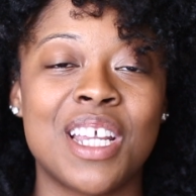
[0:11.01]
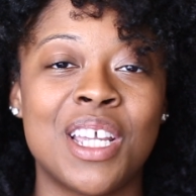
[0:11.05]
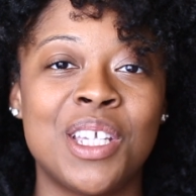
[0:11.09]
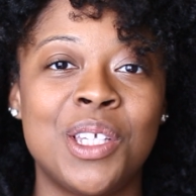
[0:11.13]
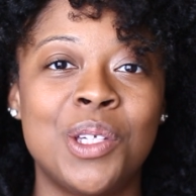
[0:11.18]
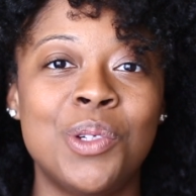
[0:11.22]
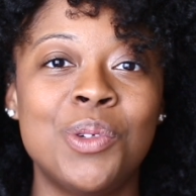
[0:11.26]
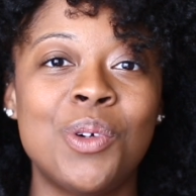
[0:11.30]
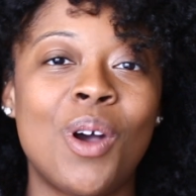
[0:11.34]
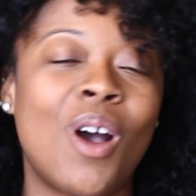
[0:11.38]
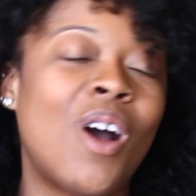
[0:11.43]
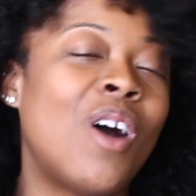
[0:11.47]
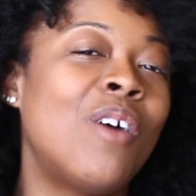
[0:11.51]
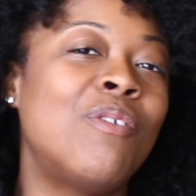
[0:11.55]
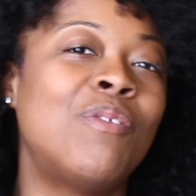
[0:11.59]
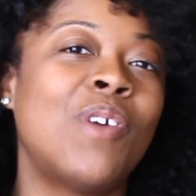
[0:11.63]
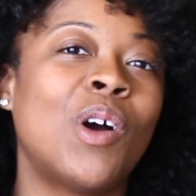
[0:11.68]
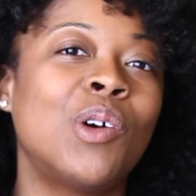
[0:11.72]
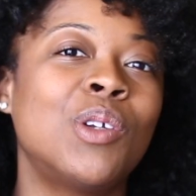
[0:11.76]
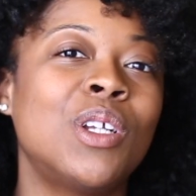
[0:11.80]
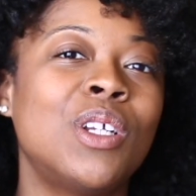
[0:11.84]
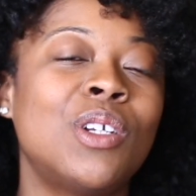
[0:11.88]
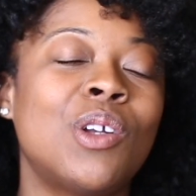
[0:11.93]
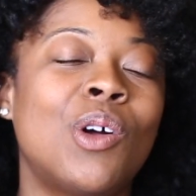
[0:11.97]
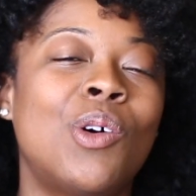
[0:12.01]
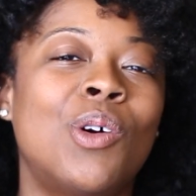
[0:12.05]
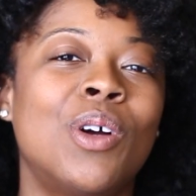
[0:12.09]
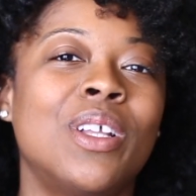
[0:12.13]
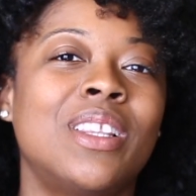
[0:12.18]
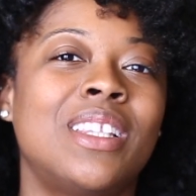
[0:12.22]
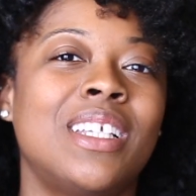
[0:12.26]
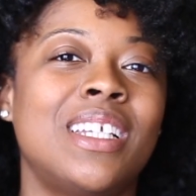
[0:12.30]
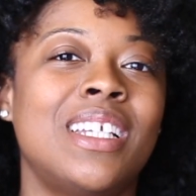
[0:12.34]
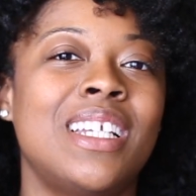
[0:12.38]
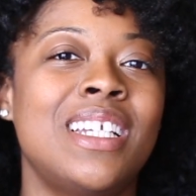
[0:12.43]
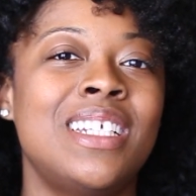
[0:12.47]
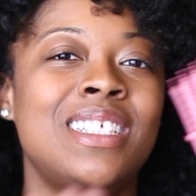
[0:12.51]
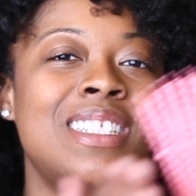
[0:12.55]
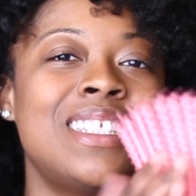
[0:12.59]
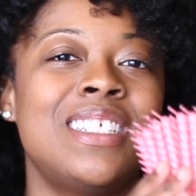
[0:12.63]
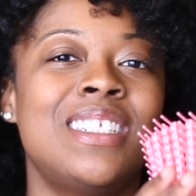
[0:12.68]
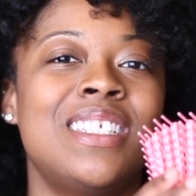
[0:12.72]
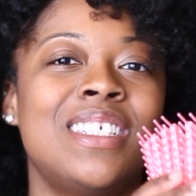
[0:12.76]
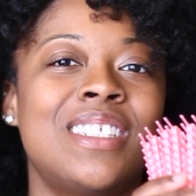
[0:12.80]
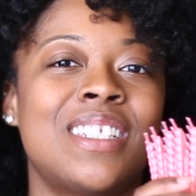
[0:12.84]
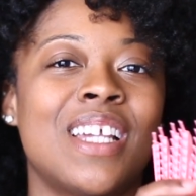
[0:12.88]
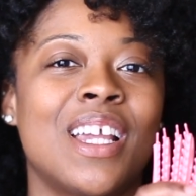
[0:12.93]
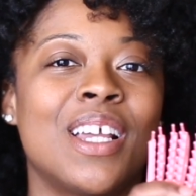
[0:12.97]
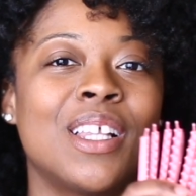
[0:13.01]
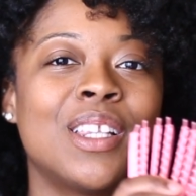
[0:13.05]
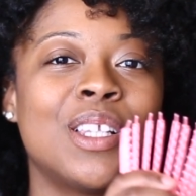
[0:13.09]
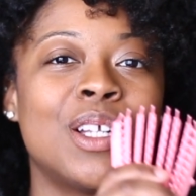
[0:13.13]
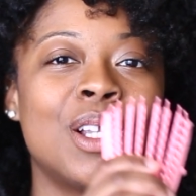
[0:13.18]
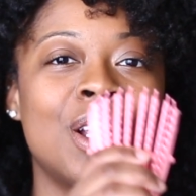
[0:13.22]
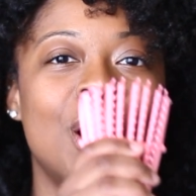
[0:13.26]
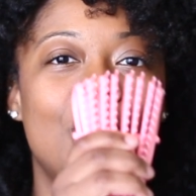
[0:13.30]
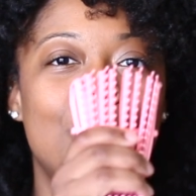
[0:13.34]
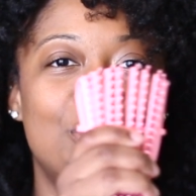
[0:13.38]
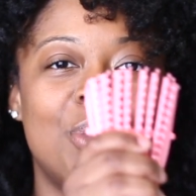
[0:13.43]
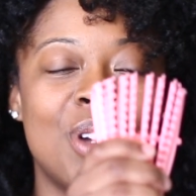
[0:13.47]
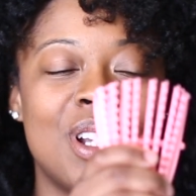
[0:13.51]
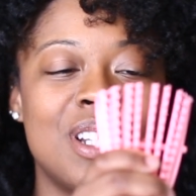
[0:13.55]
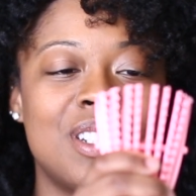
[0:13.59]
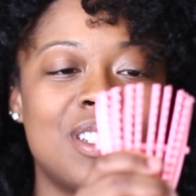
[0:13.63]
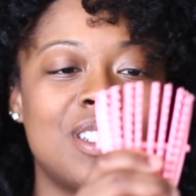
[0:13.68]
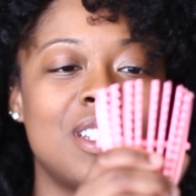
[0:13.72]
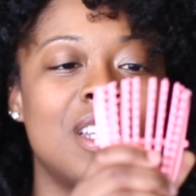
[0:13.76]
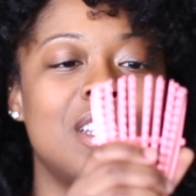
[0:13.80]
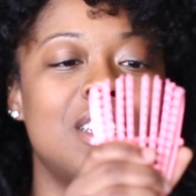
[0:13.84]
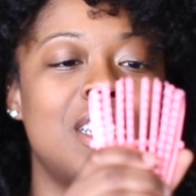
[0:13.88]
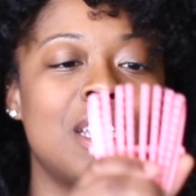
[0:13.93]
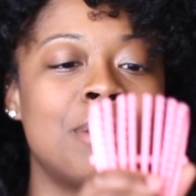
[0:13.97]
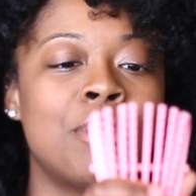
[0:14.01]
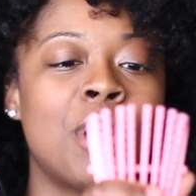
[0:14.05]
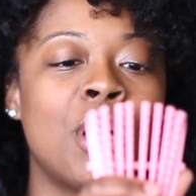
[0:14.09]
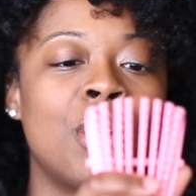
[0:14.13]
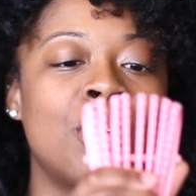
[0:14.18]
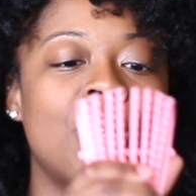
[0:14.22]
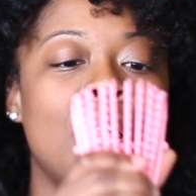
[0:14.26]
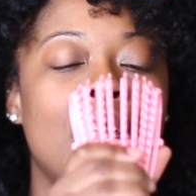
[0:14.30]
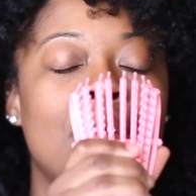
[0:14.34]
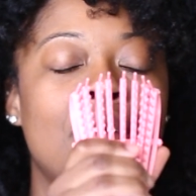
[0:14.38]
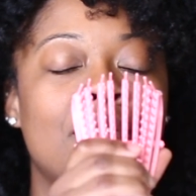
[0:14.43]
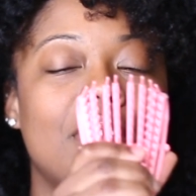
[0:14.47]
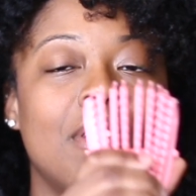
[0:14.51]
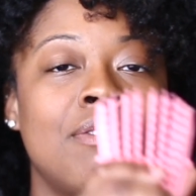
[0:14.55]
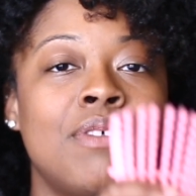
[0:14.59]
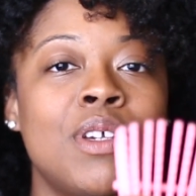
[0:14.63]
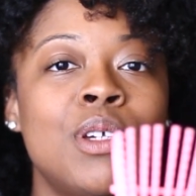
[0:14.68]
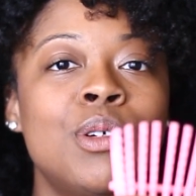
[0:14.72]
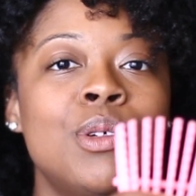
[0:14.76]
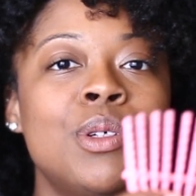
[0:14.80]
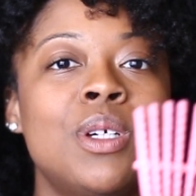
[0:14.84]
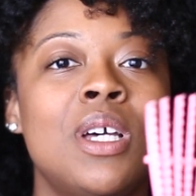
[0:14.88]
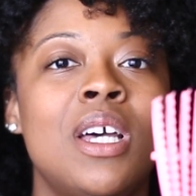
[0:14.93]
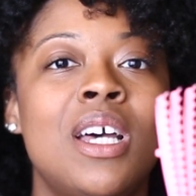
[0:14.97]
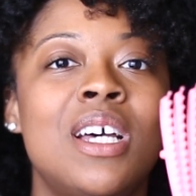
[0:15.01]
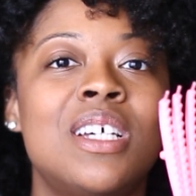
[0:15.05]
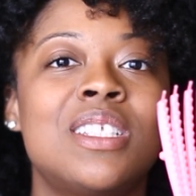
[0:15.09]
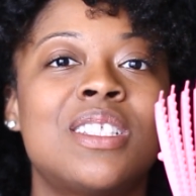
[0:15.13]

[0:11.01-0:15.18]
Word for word: And you all voted on the EZ Detangler brush demo and review.